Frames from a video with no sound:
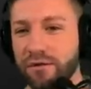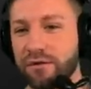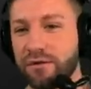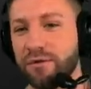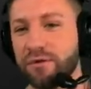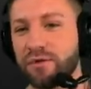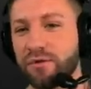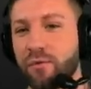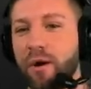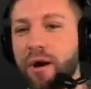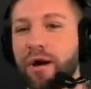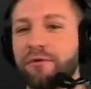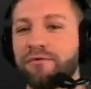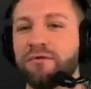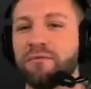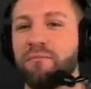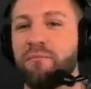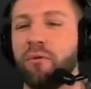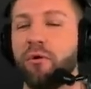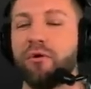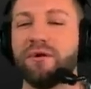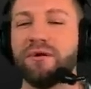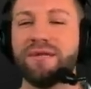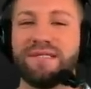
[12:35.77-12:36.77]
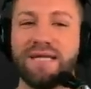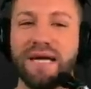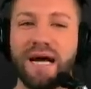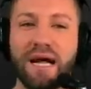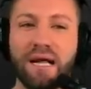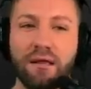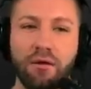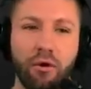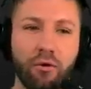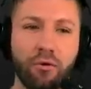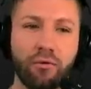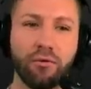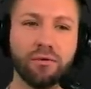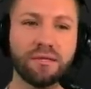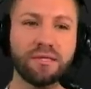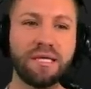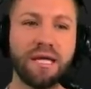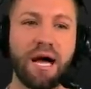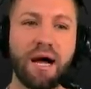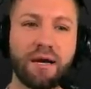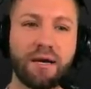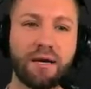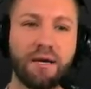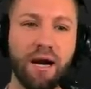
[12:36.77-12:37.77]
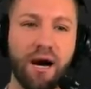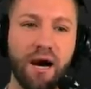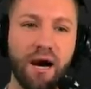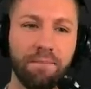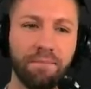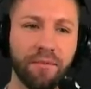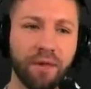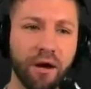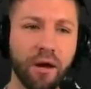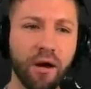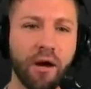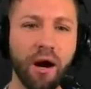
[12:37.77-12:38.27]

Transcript: So it's RaidersReport.locals.com.